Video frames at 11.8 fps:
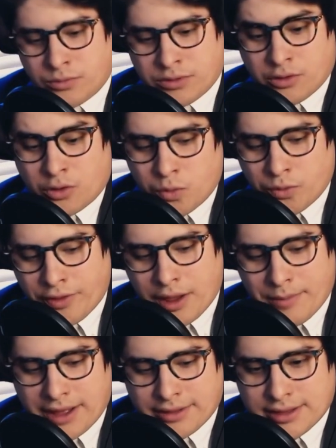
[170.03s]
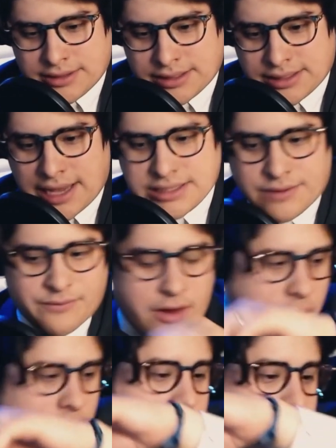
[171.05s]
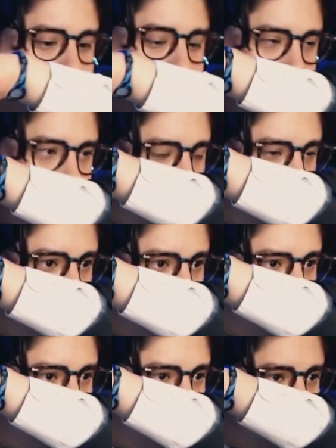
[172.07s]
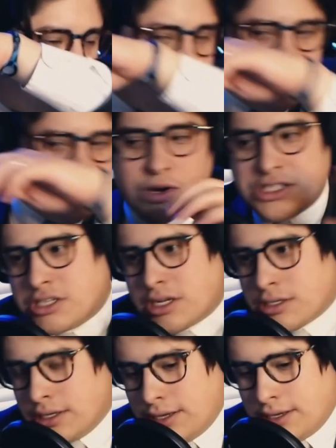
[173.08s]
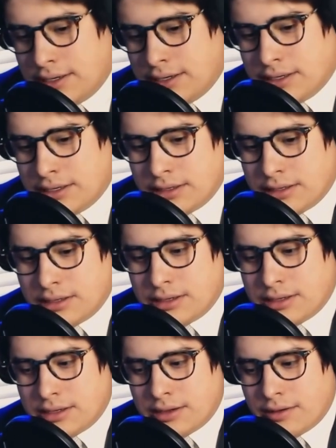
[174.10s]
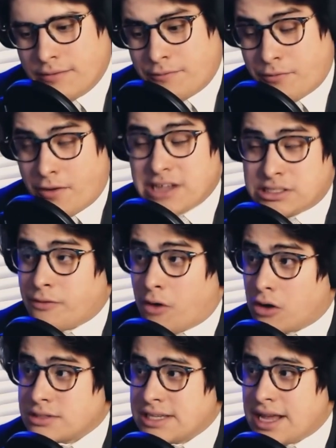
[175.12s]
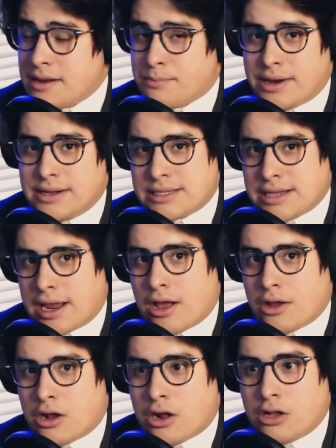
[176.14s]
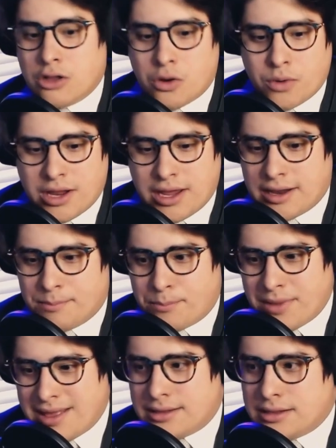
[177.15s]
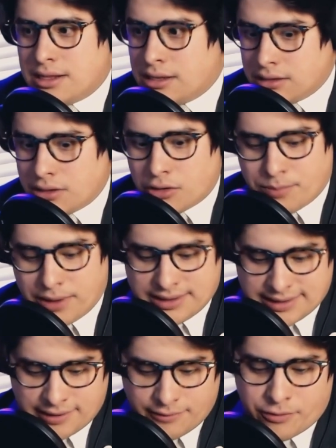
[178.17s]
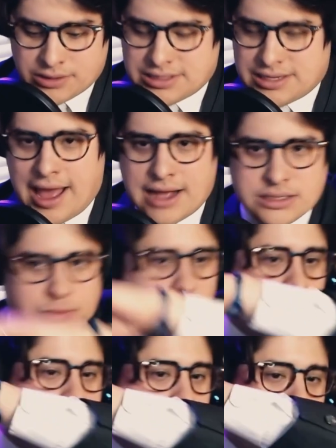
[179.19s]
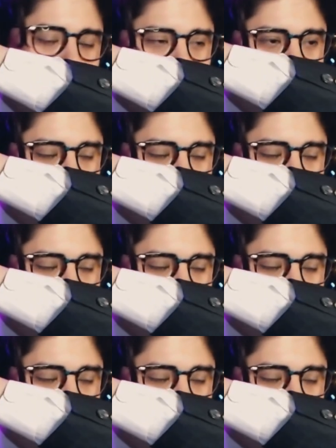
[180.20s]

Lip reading: the cool thing about this is it has a very nice, rich, clean, fresh fall scent, but it's like cologne and a little bit different. So it has more of a,